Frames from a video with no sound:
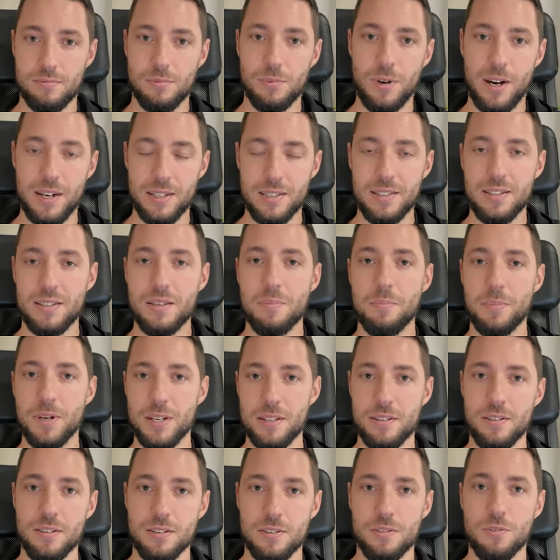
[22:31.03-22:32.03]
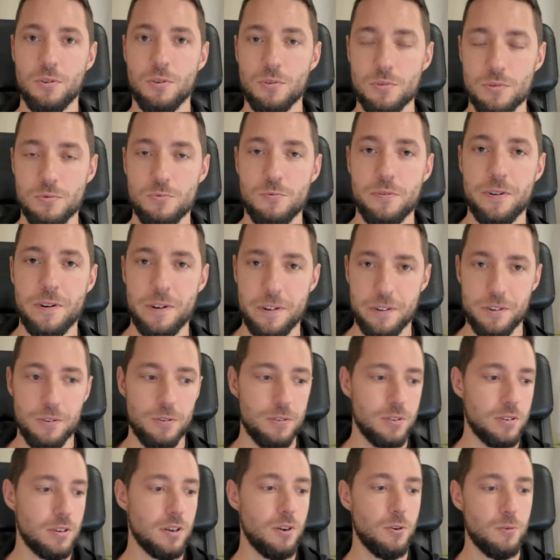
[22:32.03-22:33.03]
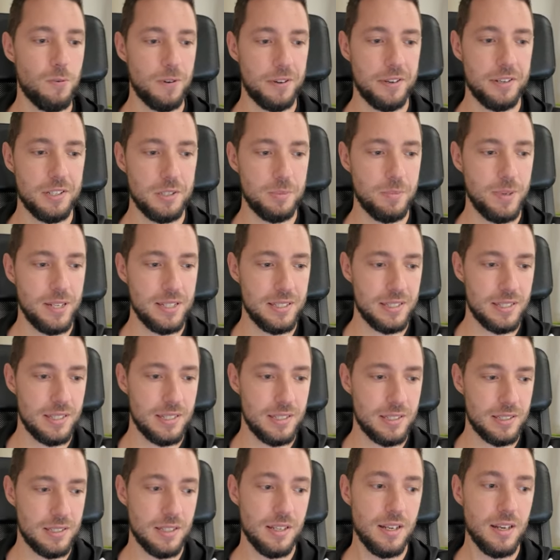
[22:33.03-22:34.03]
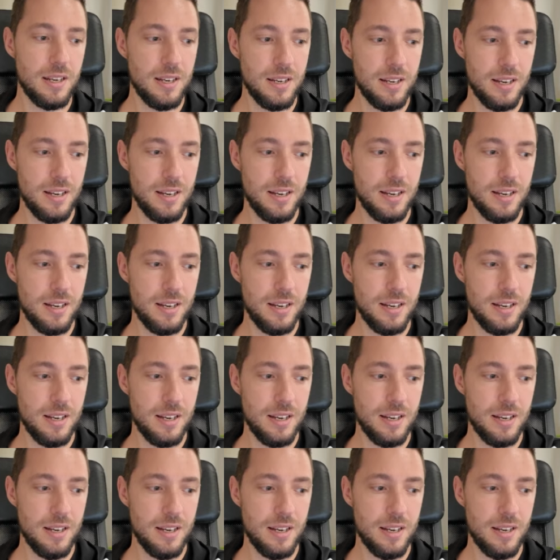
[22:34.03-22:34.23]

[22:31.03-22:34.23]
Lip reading: widely dependent on where your co-working space is